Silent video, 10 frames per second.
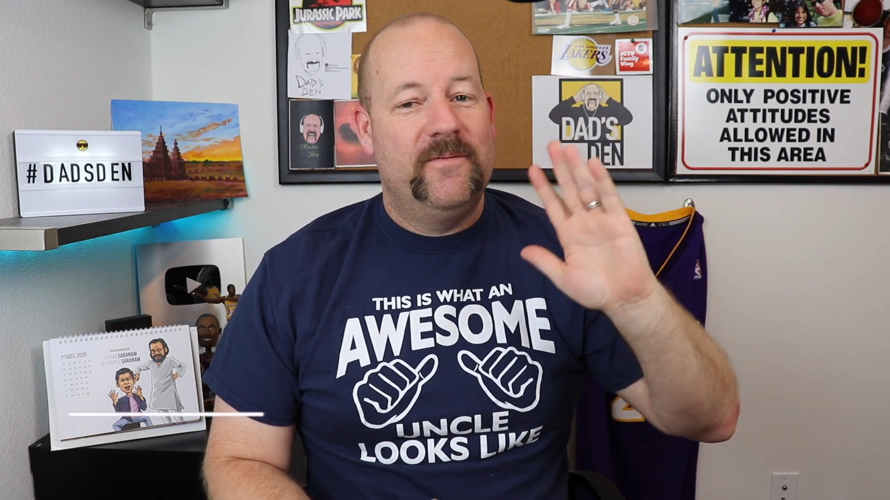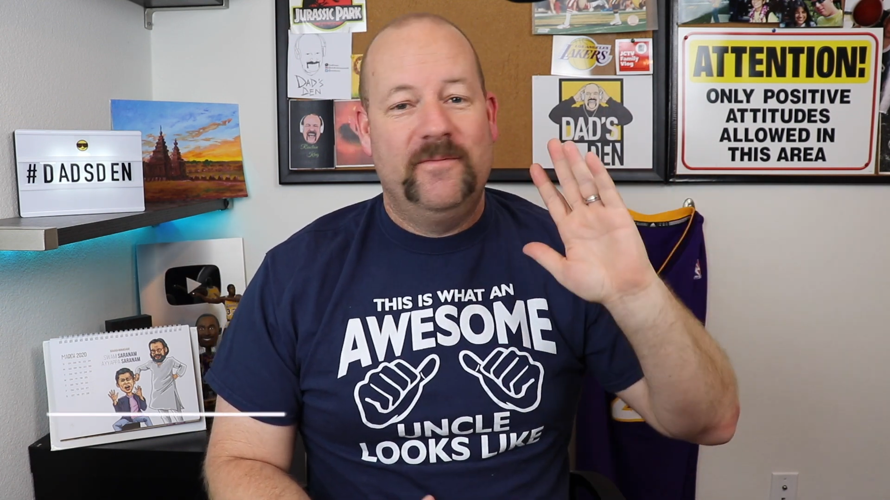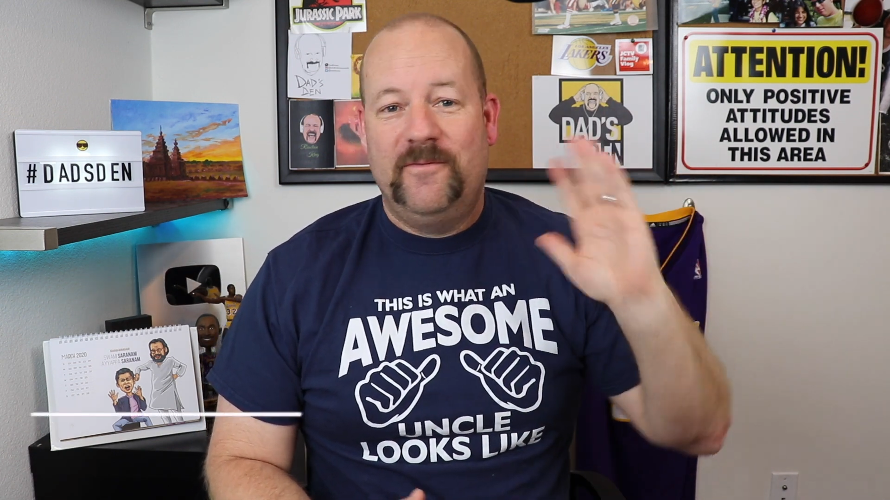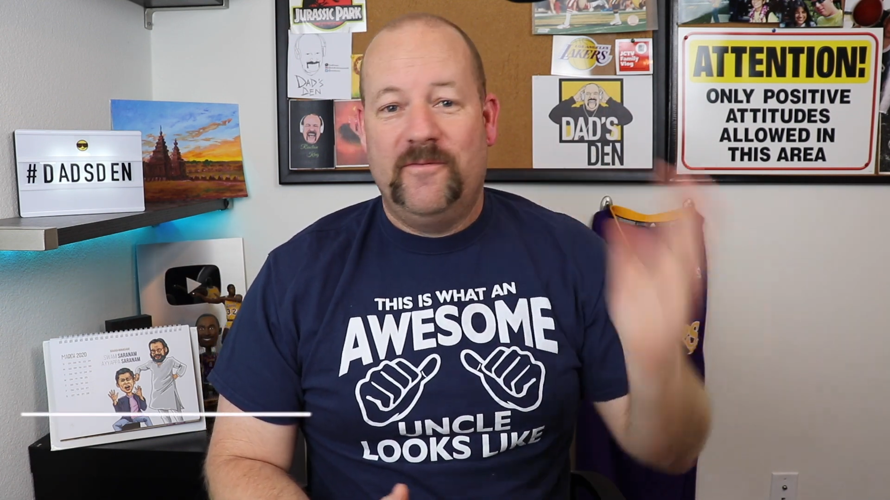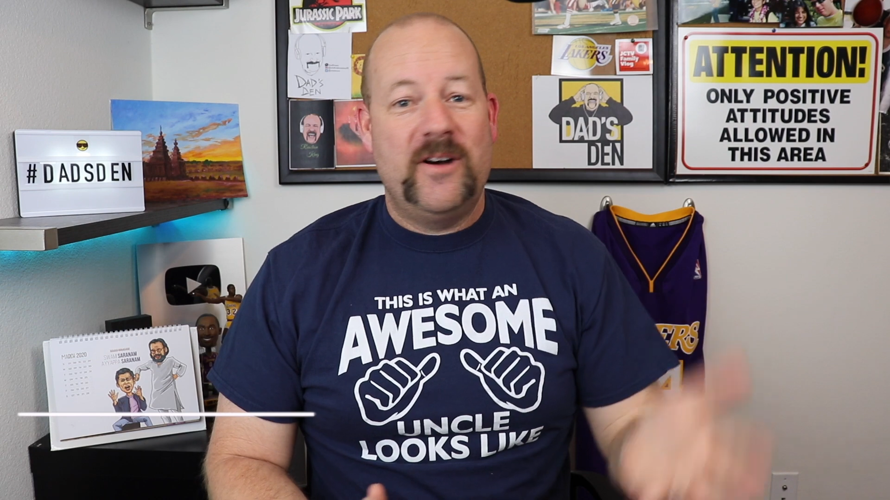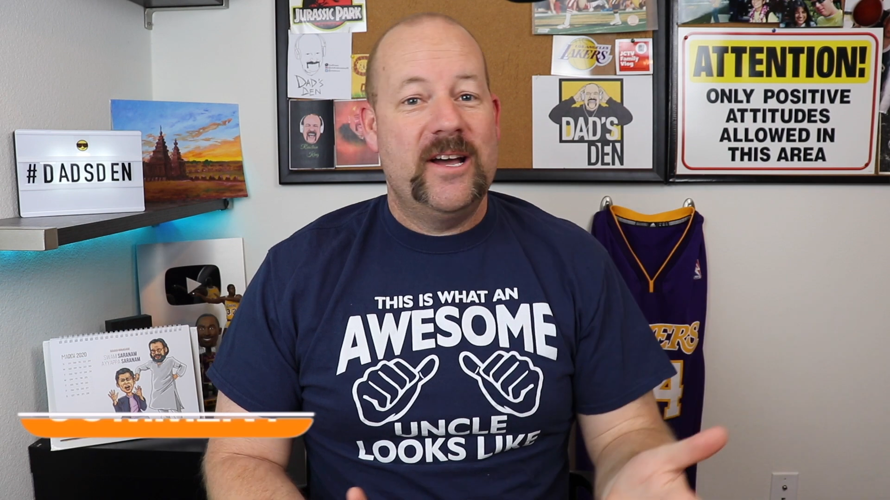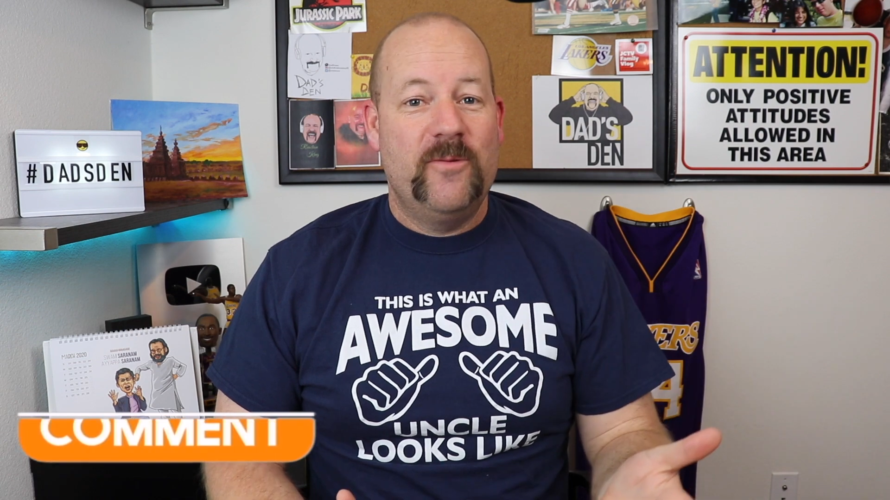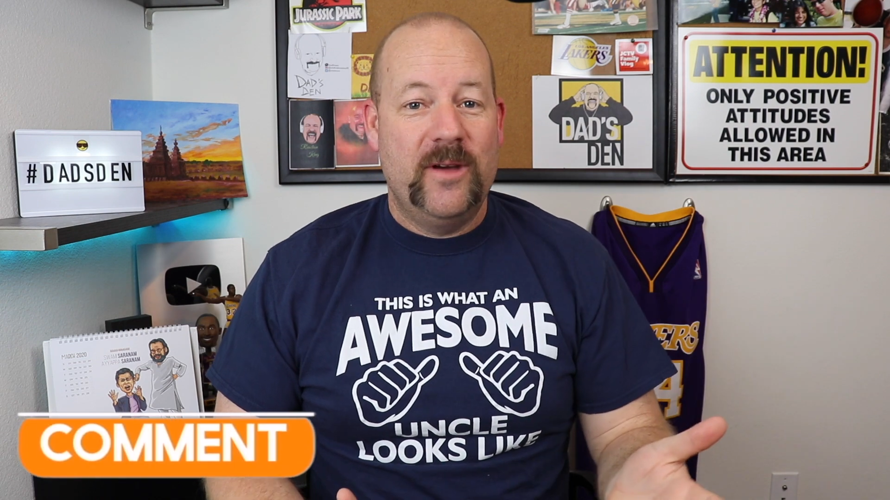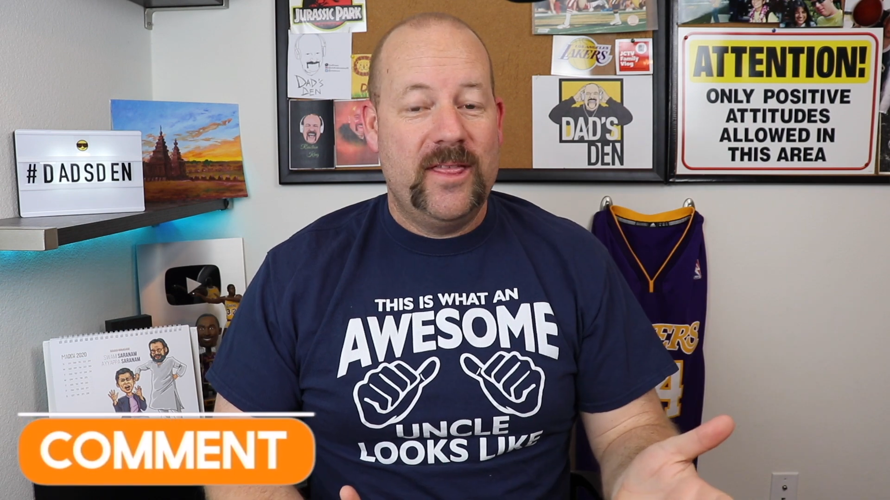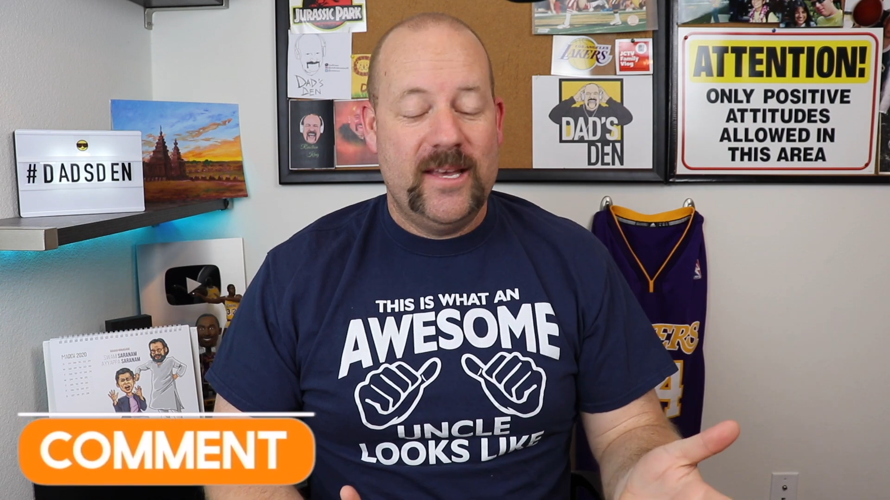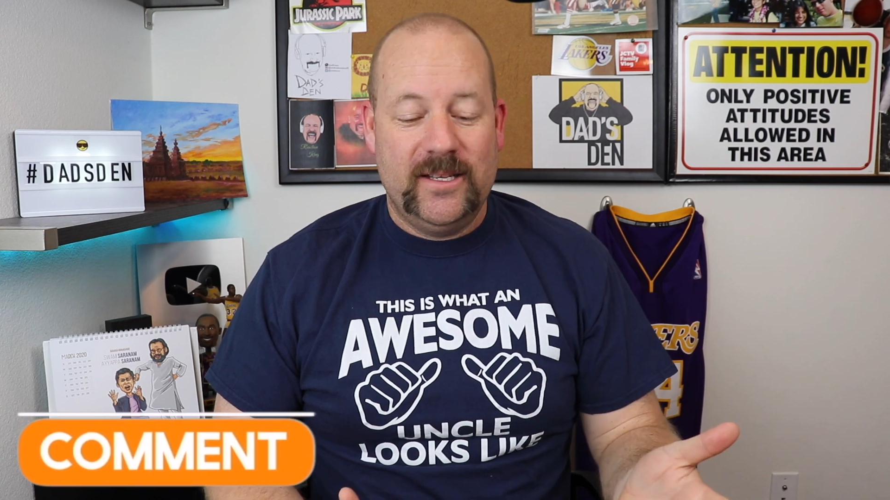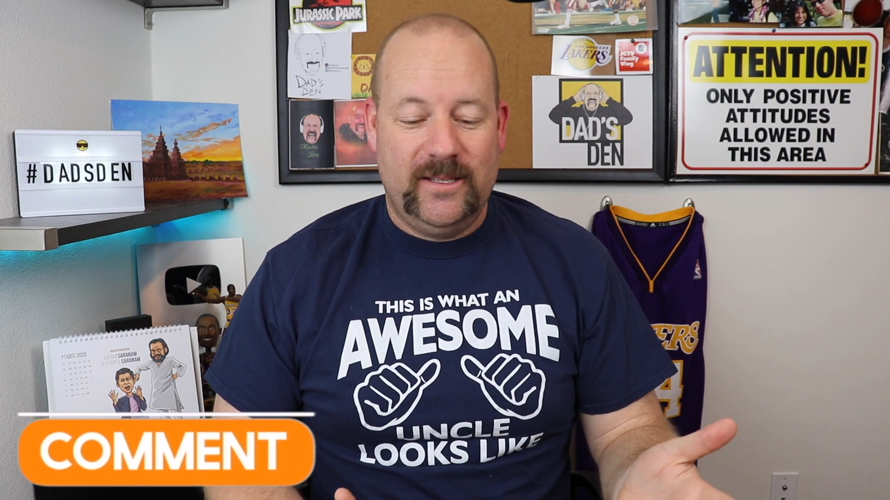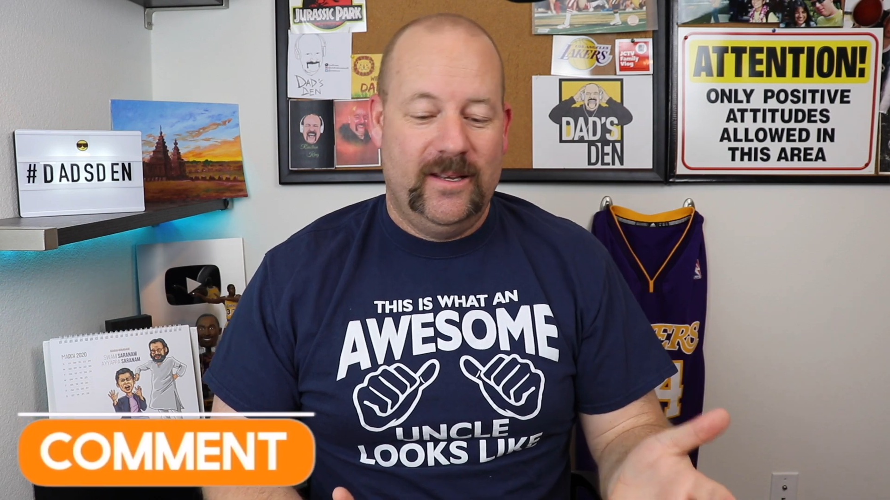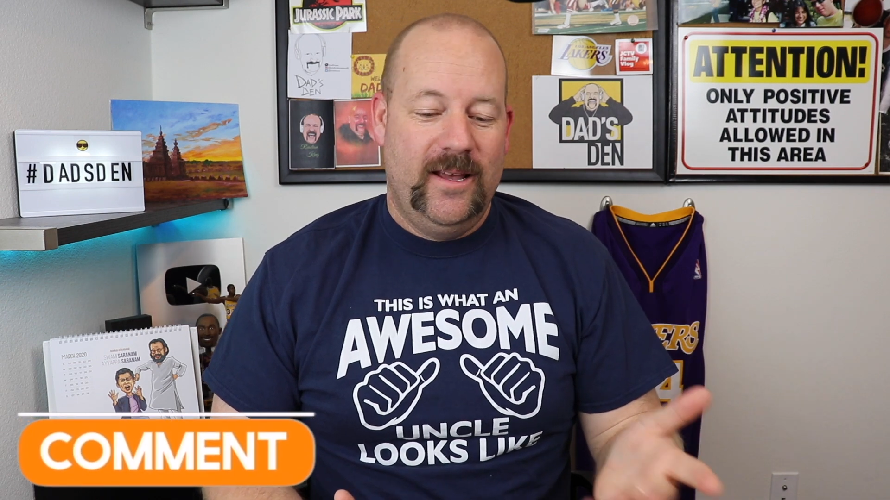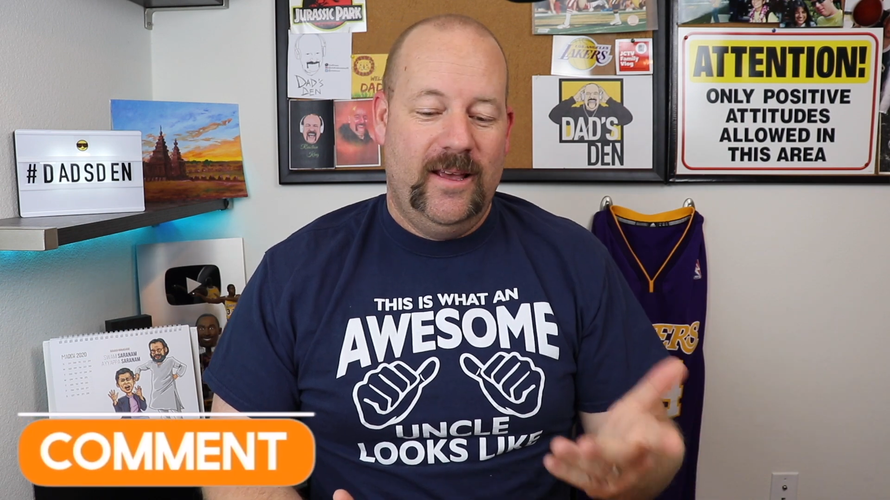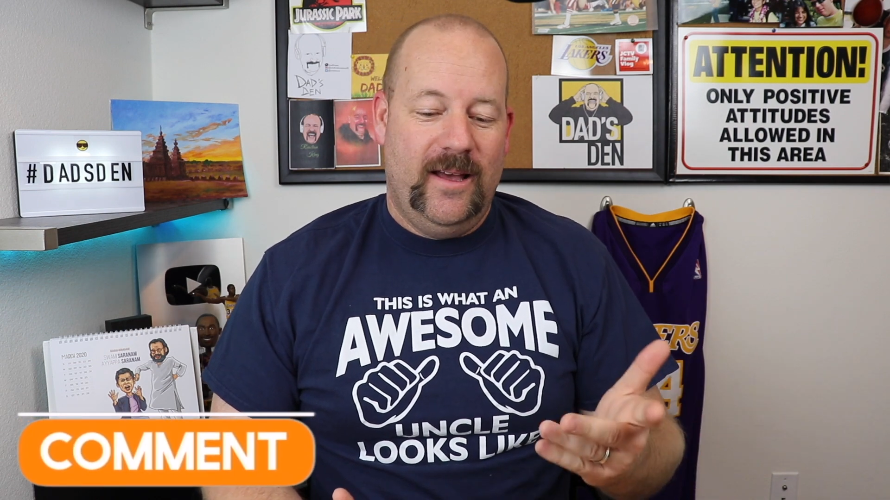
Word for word: fun with this?